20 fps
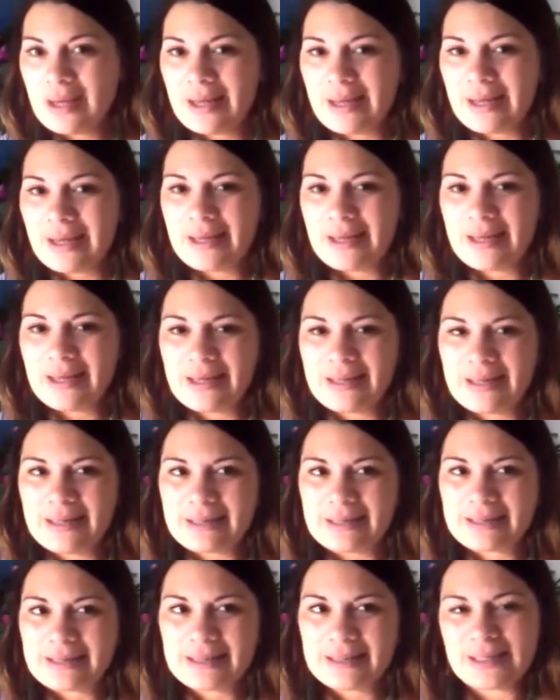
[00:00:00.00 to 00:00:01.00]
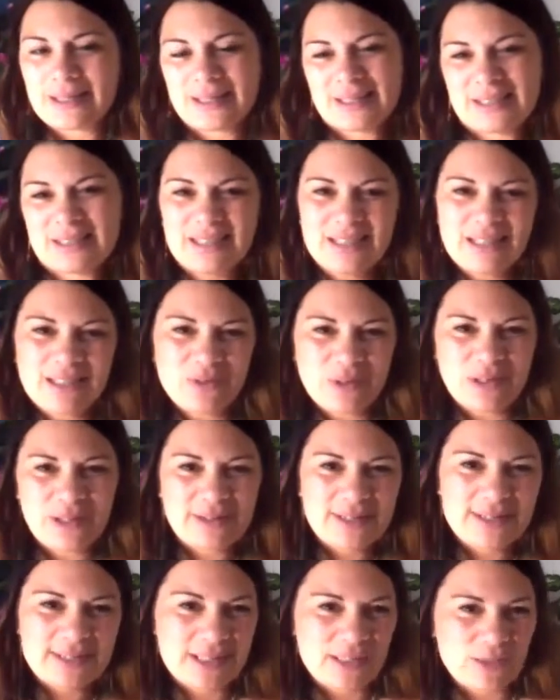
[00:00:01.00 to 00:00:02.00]
and to get into little
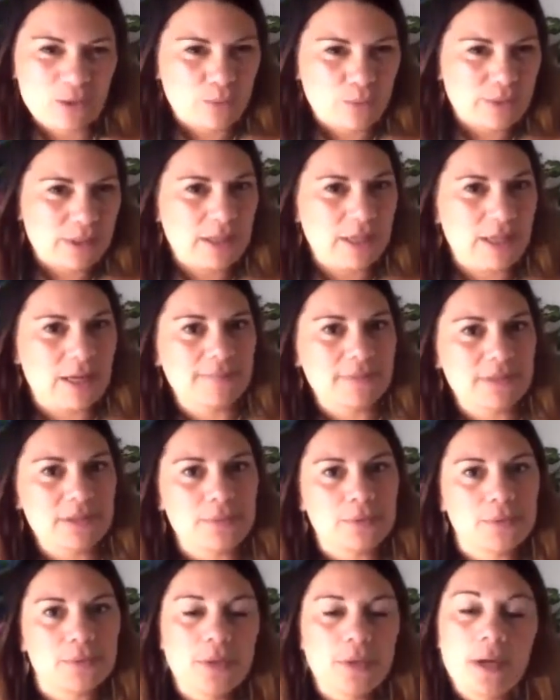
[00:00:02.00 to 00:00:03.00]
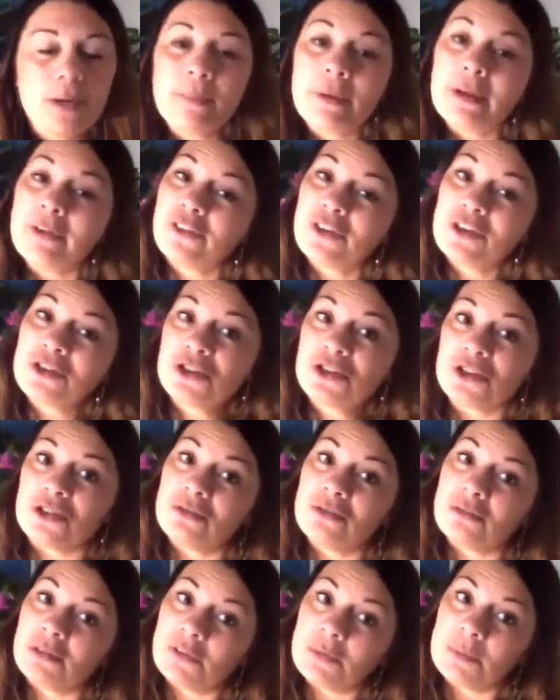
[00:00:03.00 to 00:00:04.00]
areas that are a little bit uncomfortable. But I've got you.
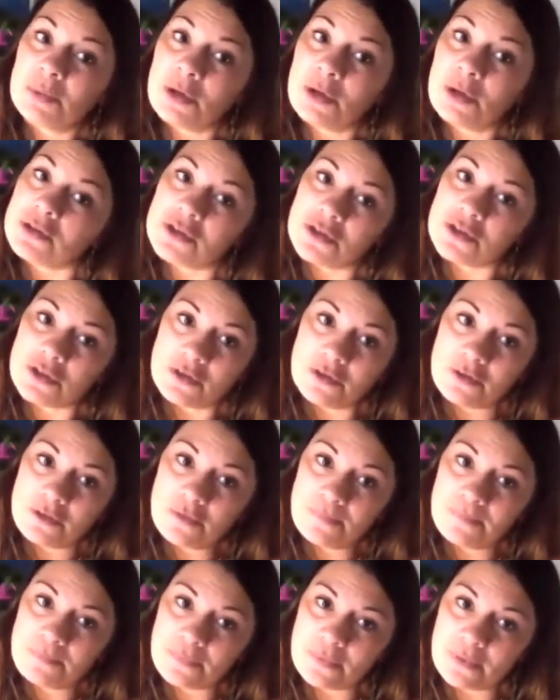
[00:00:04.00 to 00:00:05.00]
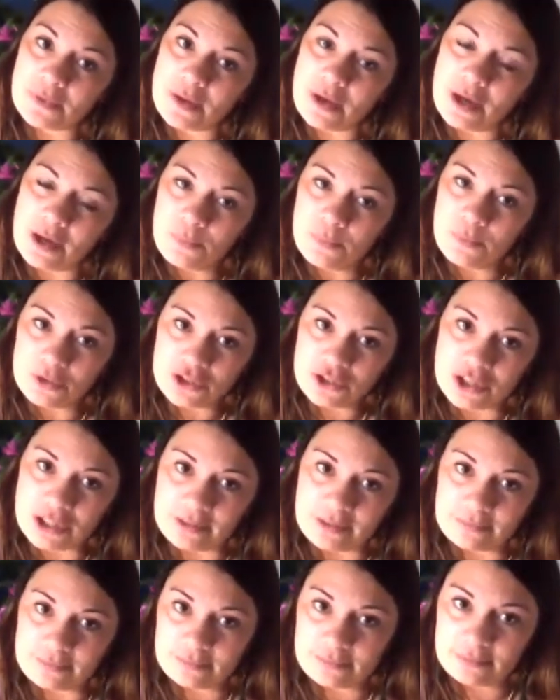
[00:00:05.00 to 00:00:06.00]
I'm coaching you. I'm
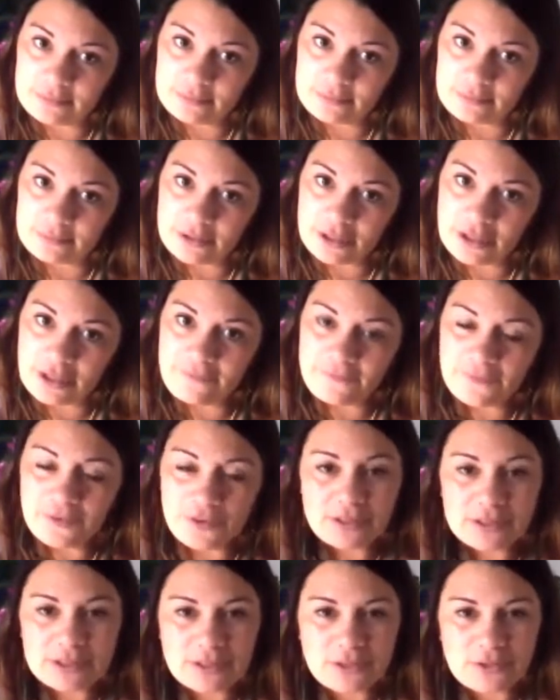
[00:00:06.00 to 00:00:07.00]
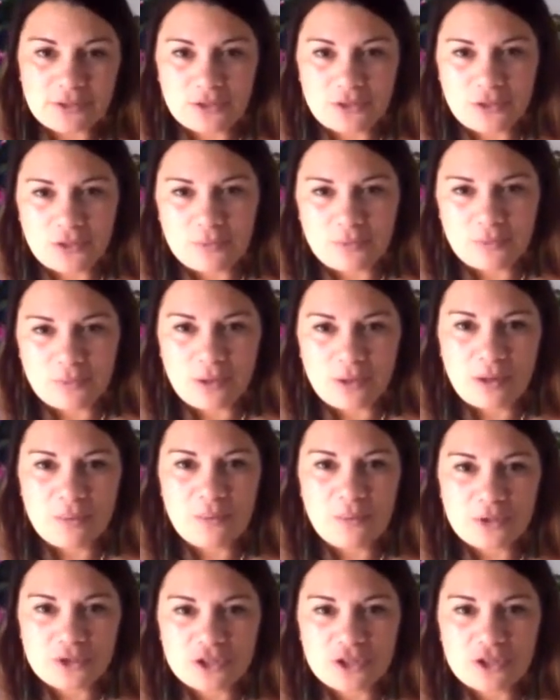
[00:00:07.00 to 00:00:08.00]
watching. Like, I'm focusing on you. I'm
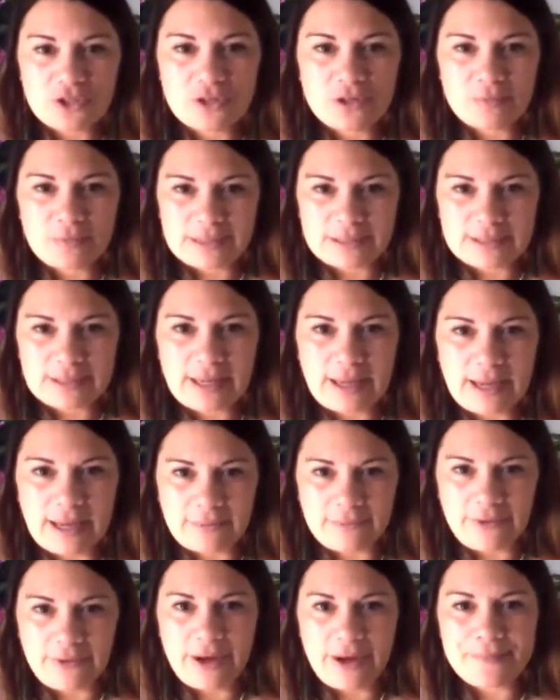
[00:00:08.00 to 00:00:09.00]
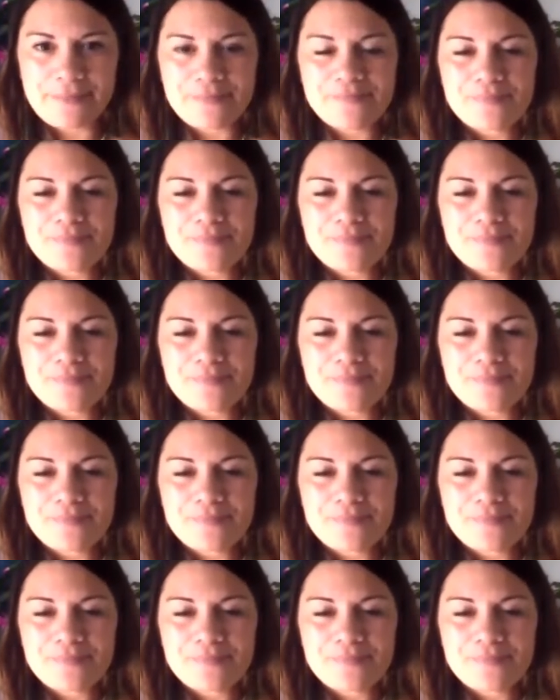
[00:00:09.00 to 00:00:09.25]
watching you as best I can, right?